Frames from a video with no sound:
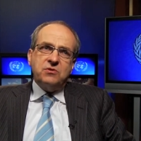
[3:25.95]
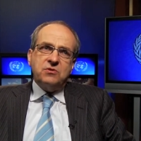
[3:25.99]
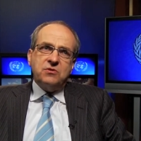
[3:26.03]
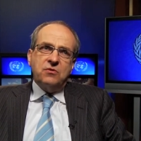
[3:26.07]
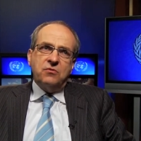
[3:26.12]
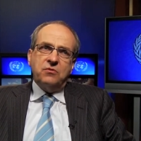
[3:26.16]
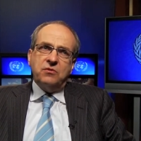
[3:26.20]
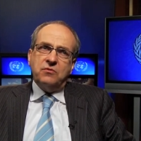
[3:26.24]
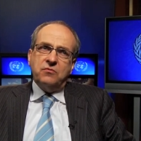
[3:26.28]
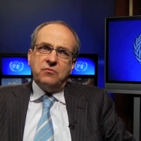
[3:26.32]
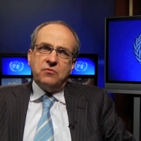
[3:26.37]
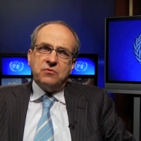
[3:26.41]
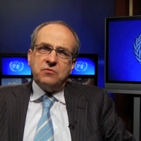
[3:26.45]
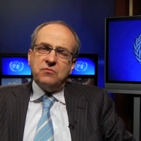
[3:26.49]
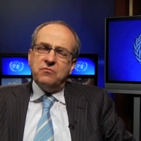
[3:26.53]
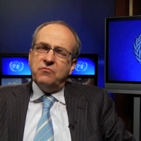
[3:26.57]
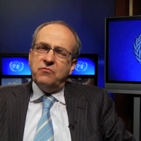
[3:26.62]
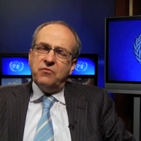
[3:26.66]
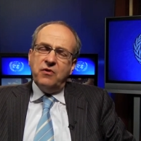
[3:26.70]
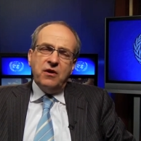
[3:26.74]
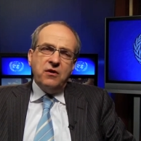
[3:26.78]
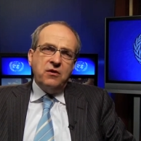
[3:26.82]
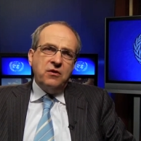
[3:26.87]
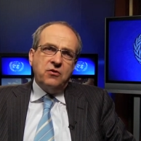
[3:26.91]
So it was a
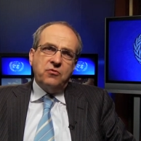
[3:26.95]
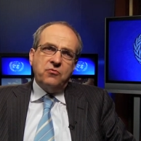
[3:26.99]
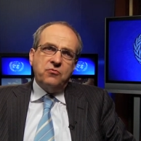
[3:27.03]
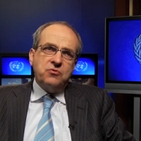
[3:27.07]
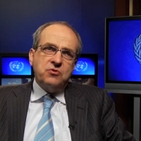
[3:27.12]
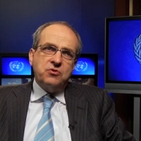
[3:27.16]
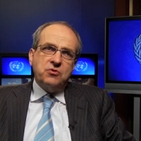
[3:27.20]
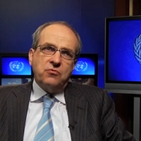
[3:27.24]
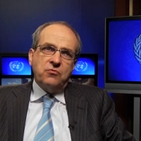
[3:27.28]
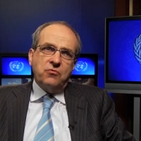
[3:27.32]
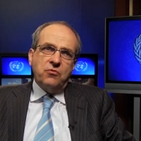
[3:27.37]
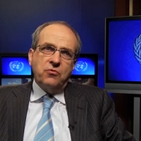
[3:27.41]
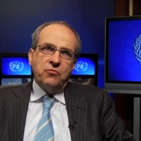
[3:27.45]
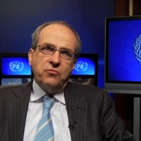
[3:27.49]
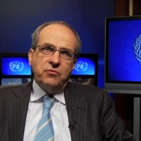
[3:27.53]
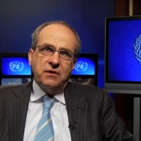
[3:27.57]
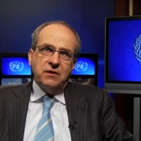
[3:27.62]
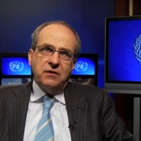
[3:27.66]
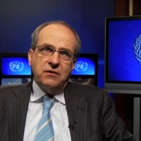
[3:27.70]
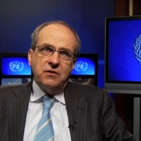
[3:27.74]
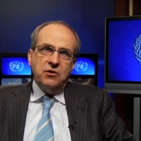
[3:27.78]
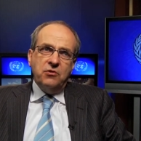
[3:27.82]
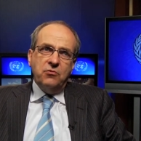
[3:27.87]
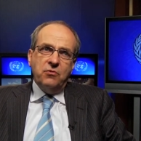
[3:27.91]
very crucial role
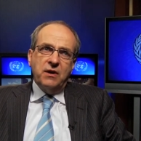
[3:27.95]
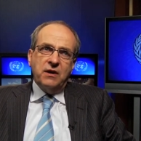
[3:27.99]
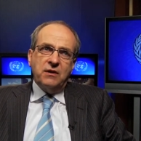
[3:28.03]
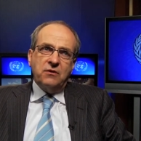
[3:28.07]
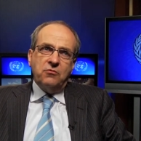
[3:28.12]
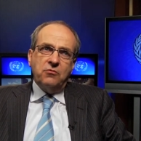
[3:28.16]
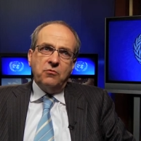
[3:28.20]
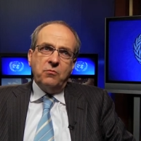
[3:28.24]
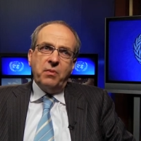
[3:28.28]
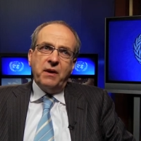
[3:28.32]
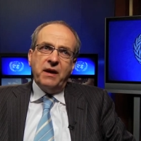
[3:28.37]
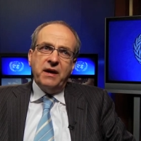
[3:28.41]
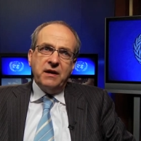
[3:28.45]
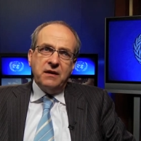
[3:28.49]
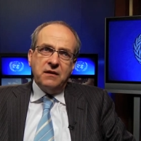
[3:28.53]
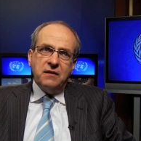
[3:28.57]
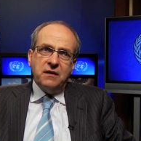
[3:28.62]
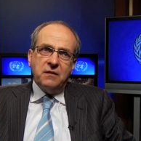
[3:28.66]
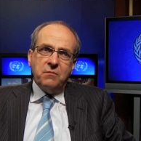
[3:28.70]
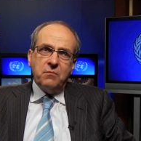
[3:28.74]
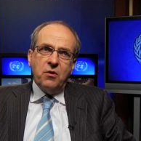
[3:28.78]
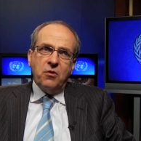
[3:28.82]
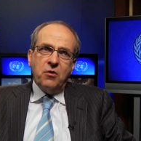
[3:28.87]
that the UN could play at that